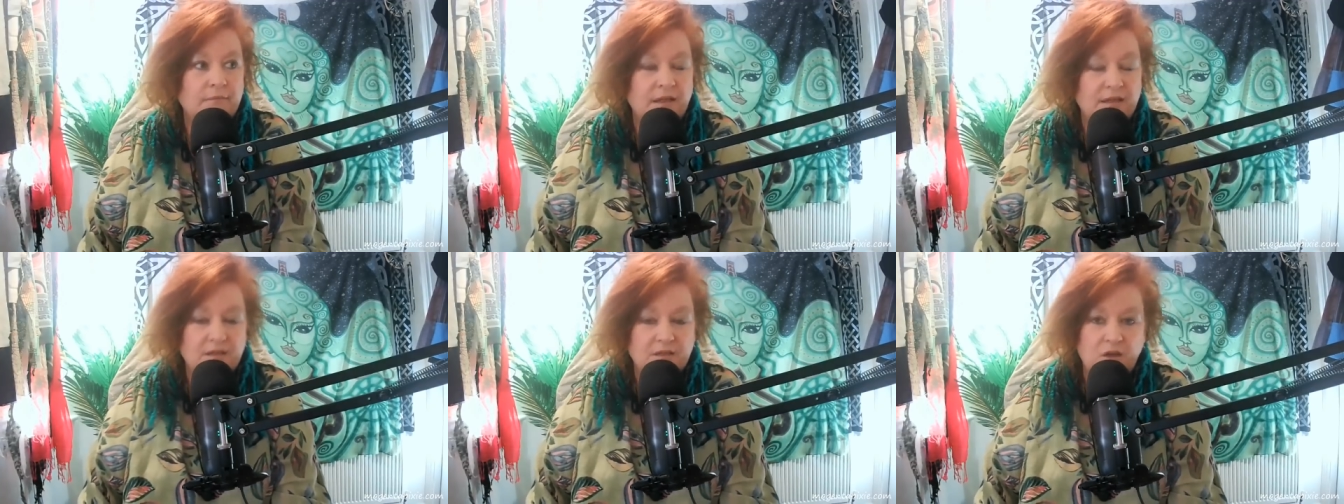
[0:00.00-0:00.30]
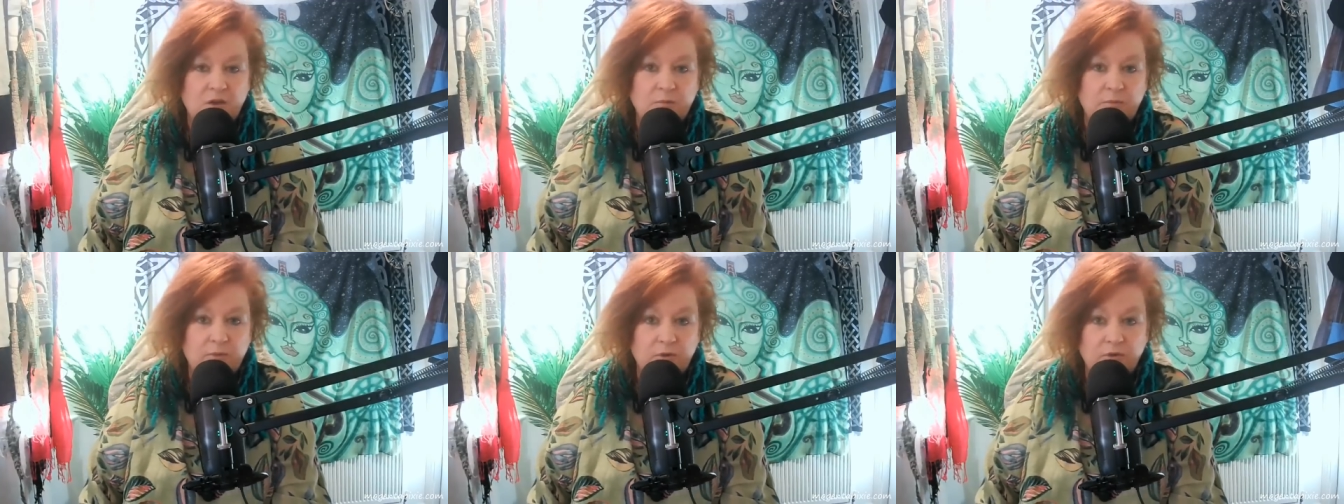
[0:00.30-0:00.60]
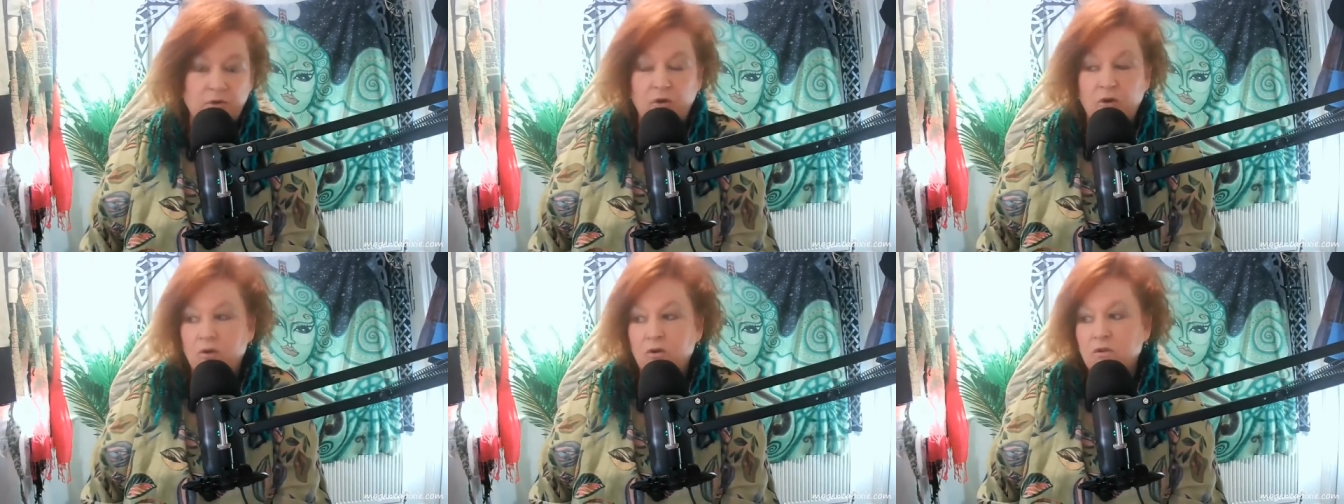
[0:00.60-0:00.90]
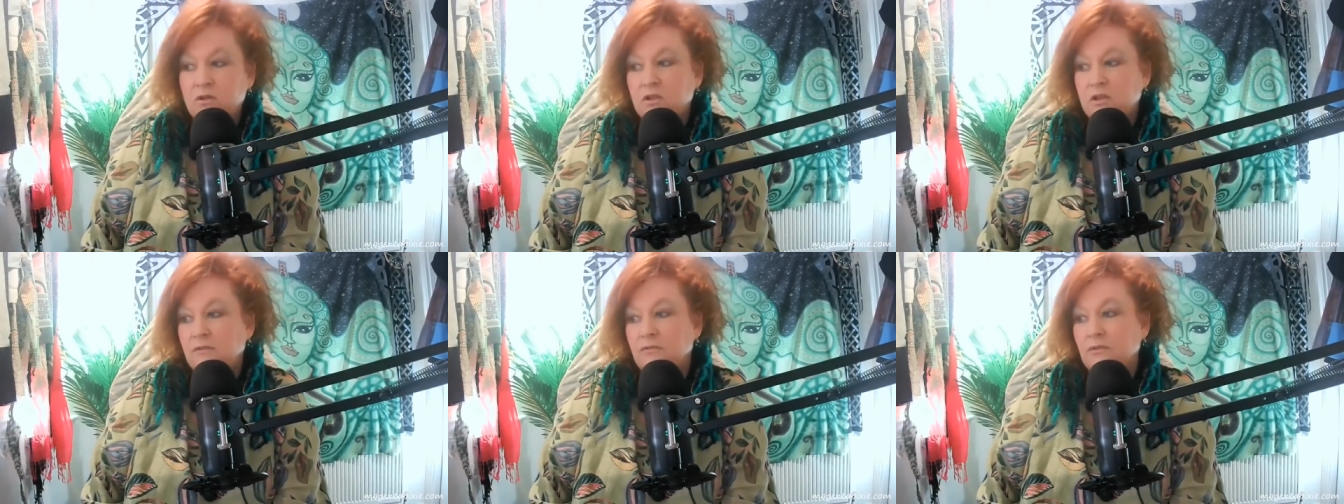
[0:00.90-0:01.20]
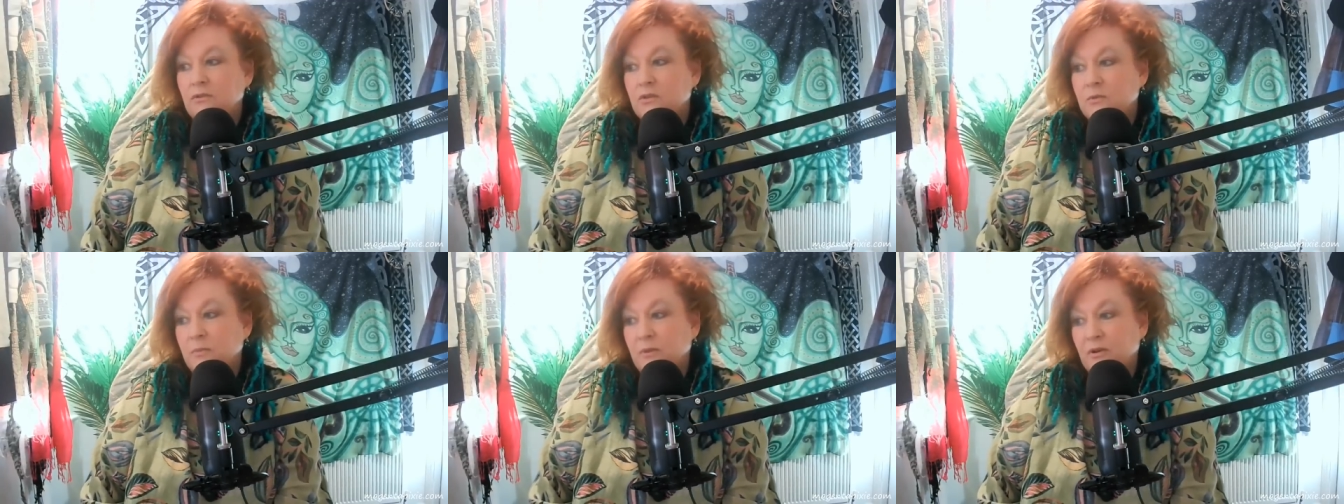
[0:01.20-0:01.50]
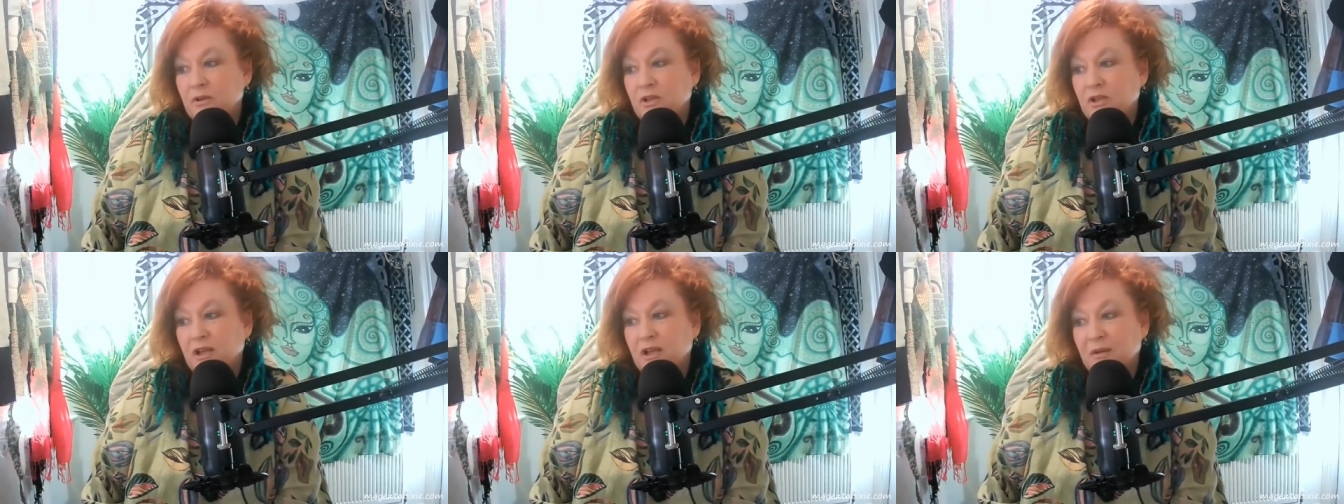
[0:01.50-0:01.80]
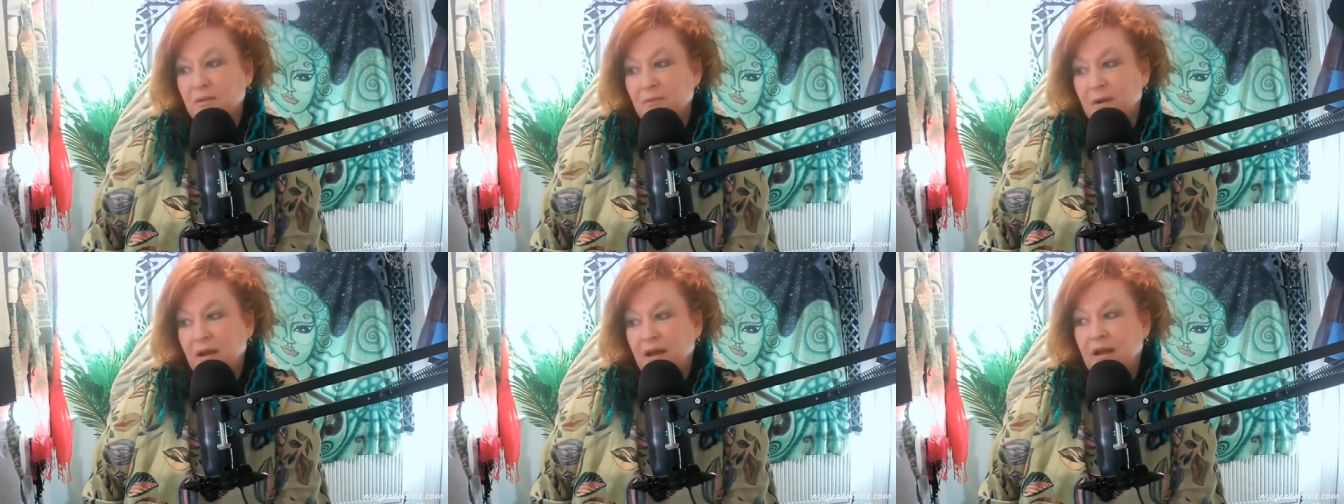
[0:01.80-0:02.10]
Let's hope you're not, if you're
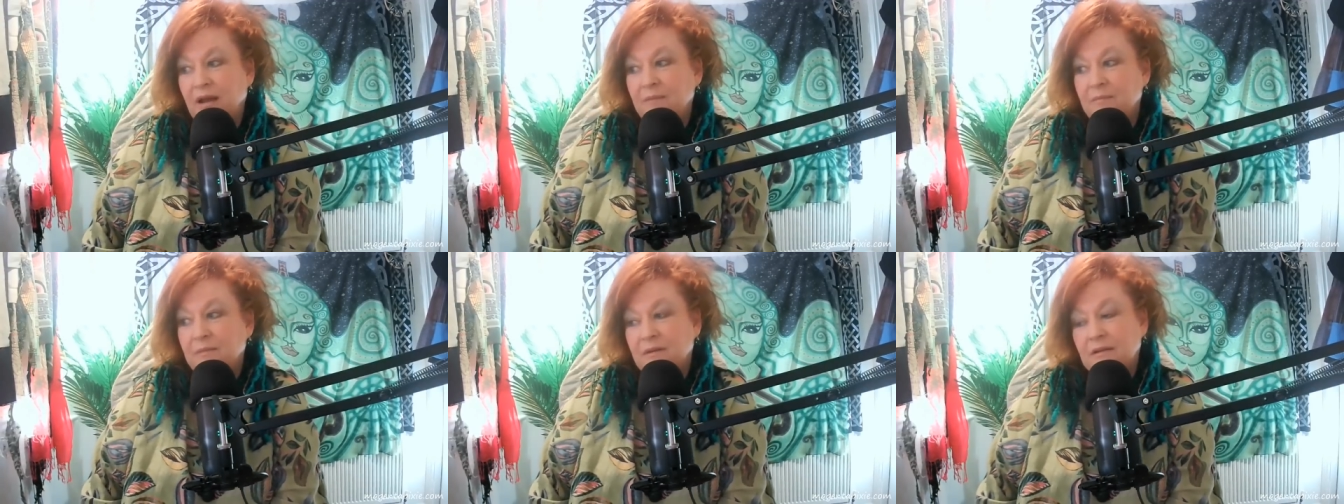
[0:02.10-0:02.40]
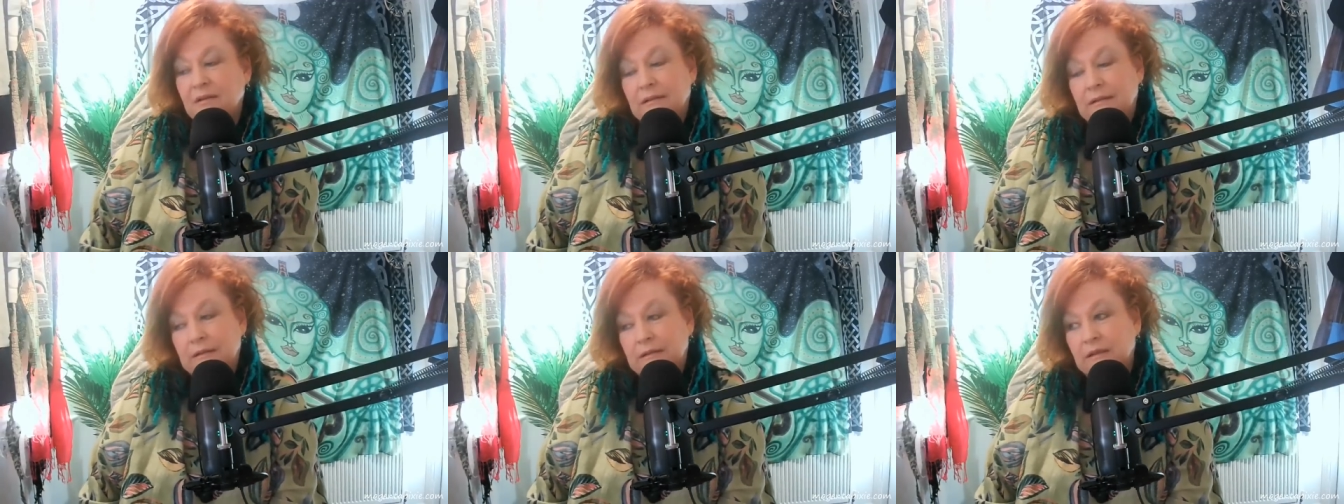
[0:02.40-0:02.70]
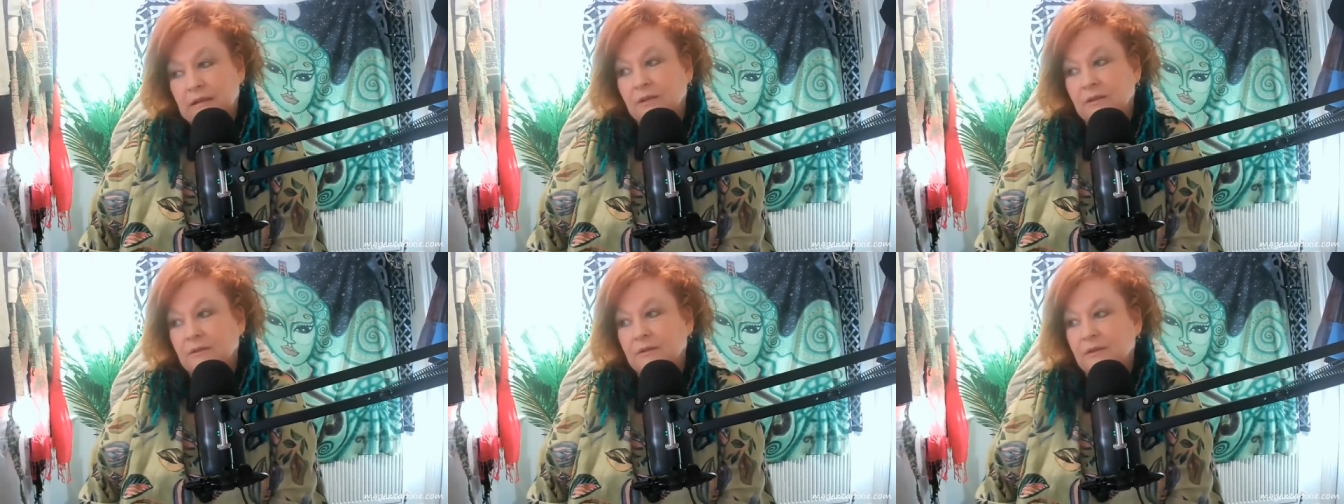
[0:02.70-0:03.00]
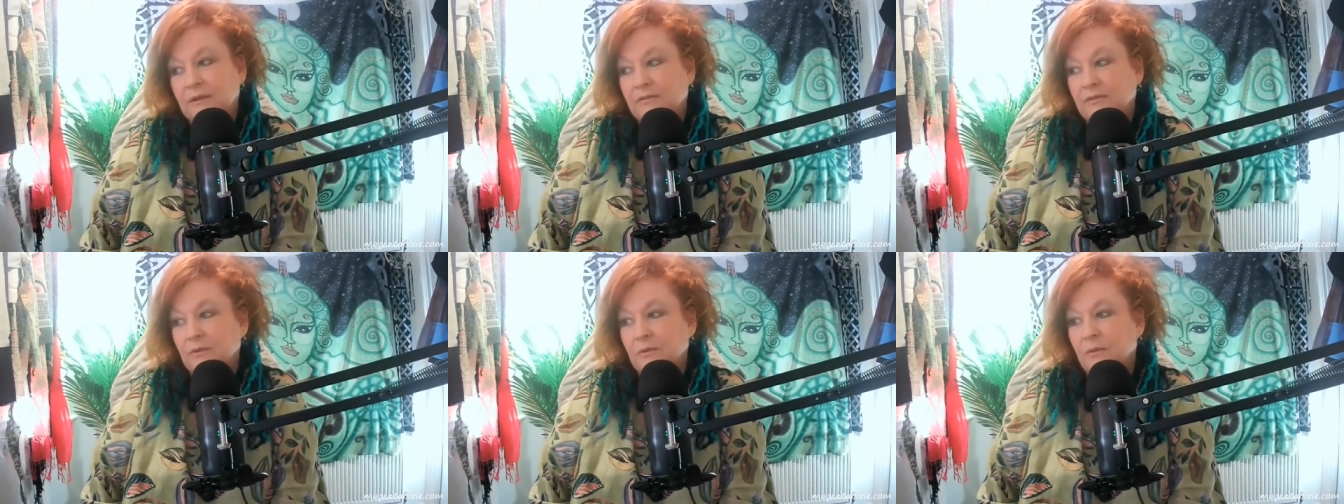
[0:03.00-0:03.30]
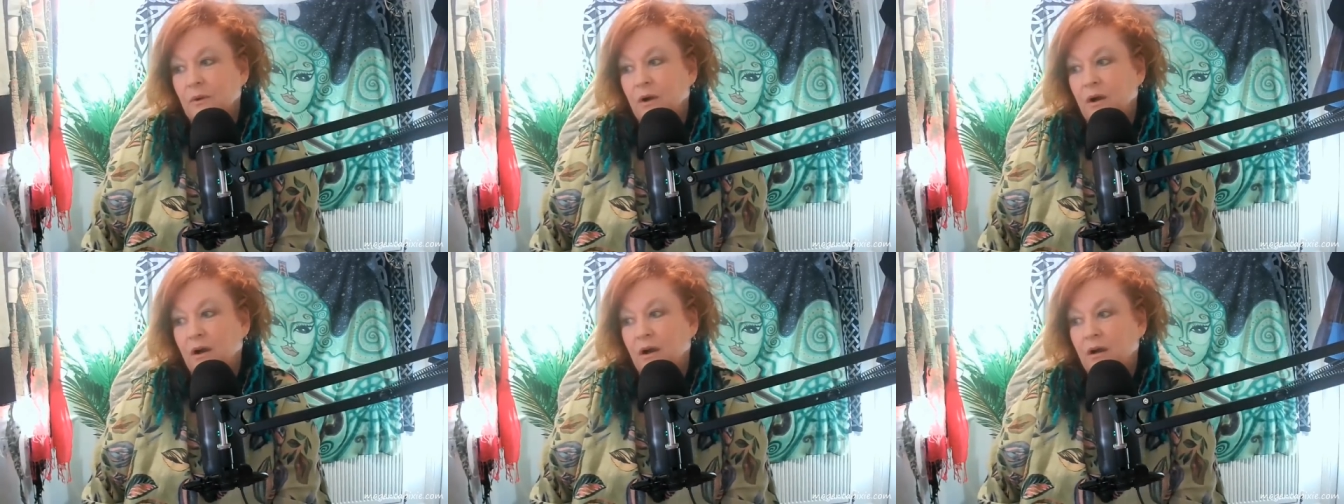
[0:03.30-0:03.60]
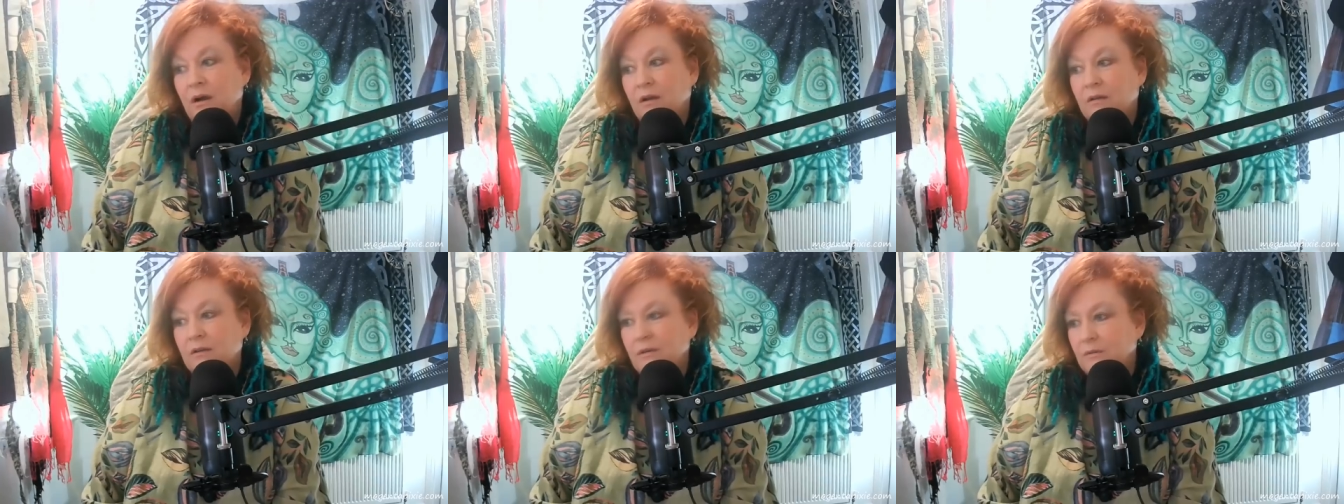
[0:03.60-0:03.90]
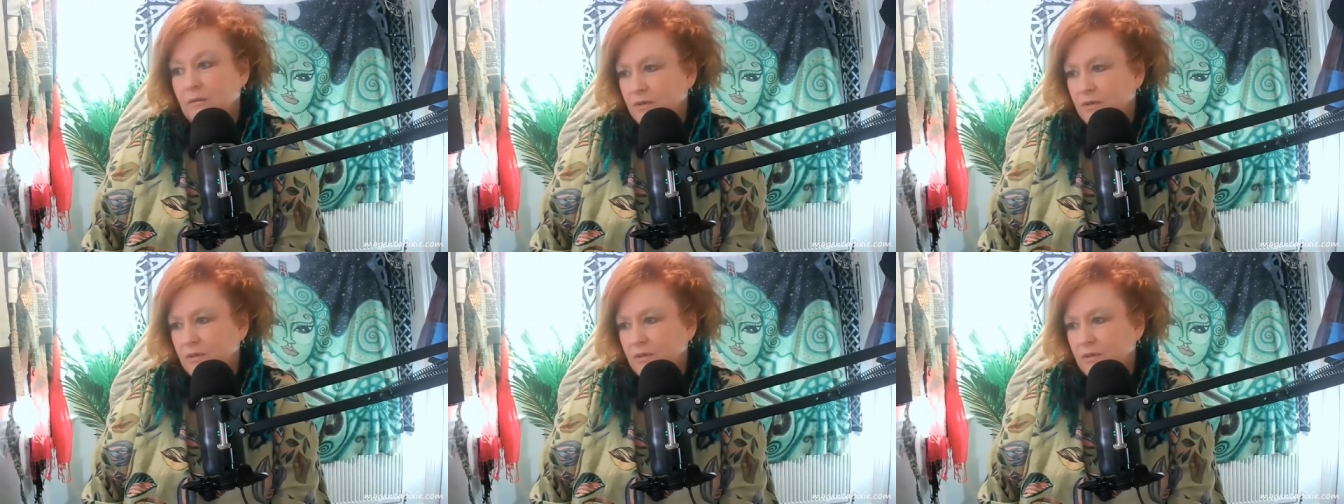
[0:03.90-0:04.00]
spiritually aware, but if you are,